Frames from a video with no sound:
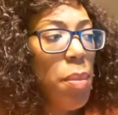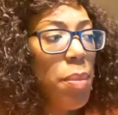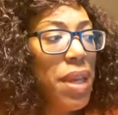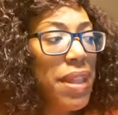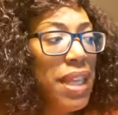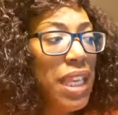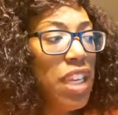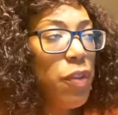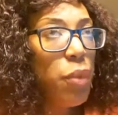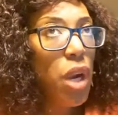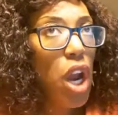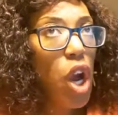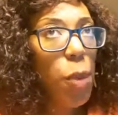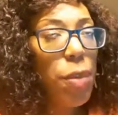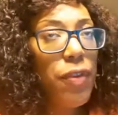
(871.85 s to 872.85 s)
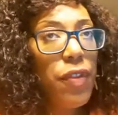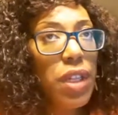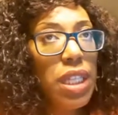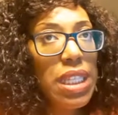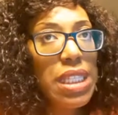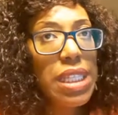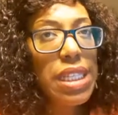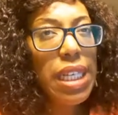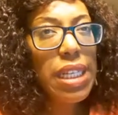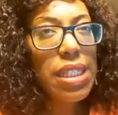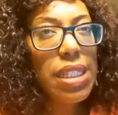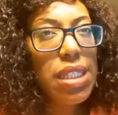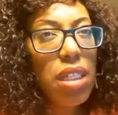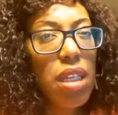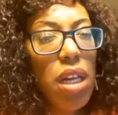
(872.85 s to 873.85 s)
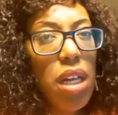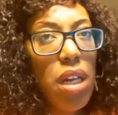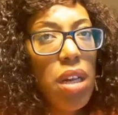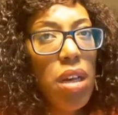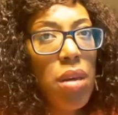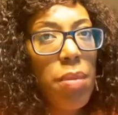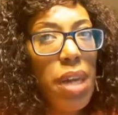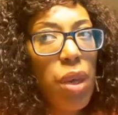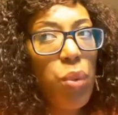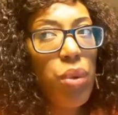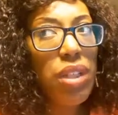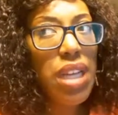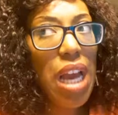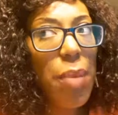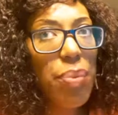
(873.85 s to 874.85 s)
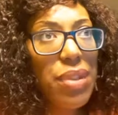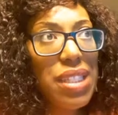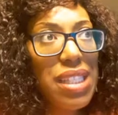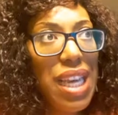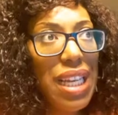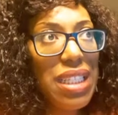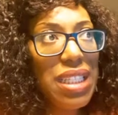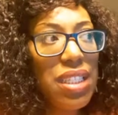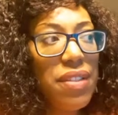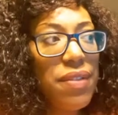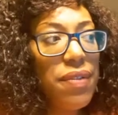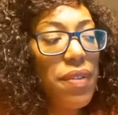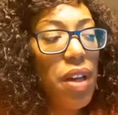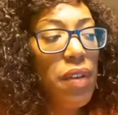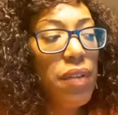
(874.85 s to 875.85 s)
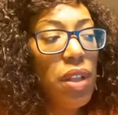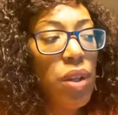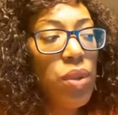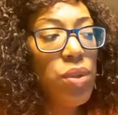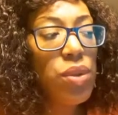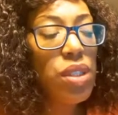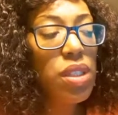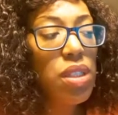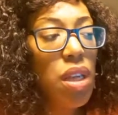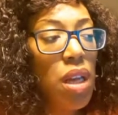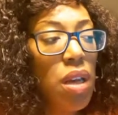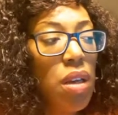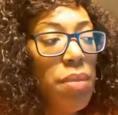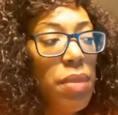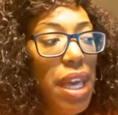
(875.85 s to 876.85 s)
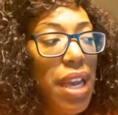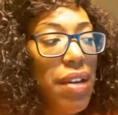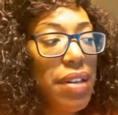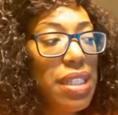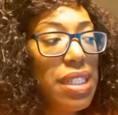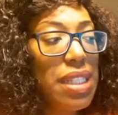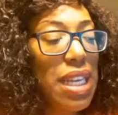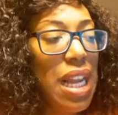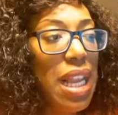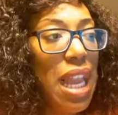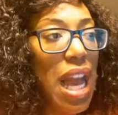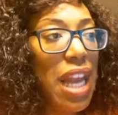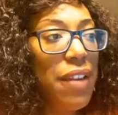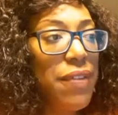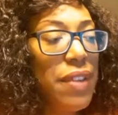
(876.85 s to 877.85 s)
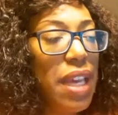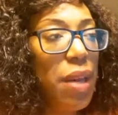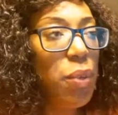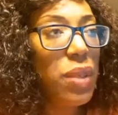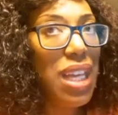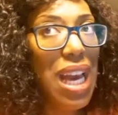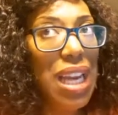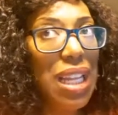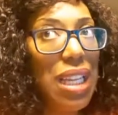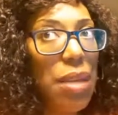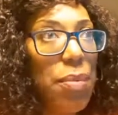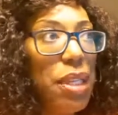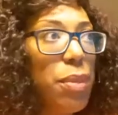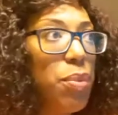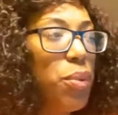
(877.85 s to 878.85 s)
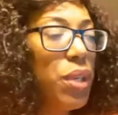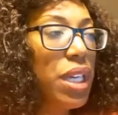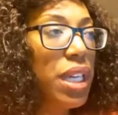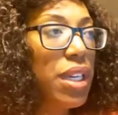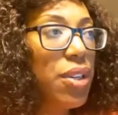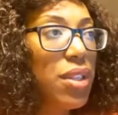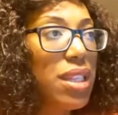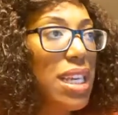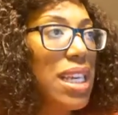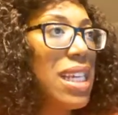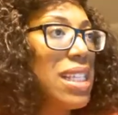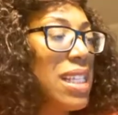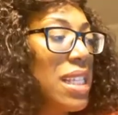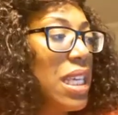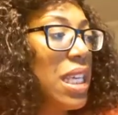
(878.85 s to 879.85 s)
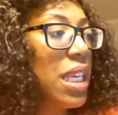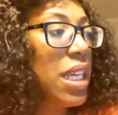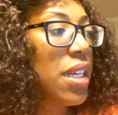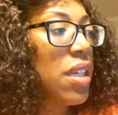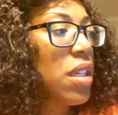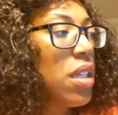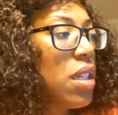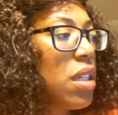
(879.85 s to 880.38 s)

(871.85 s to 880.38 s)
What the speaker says: But then if we're hoping for these things to come and we're not protective of those areas in our life that we kind of let people in or things in,